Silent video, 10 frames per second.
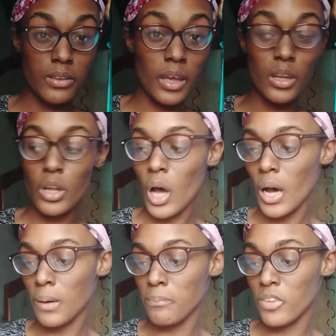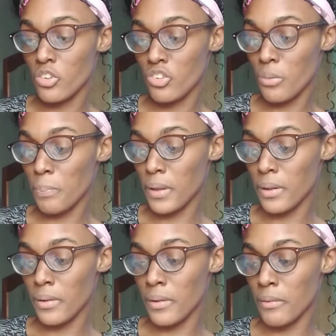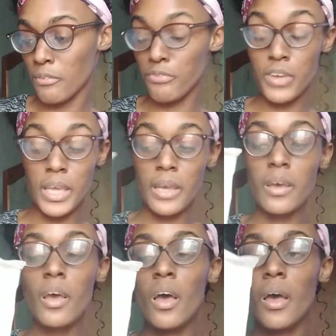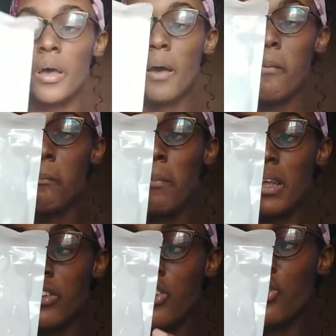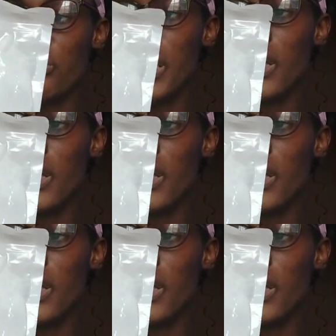and the shipping fee, message me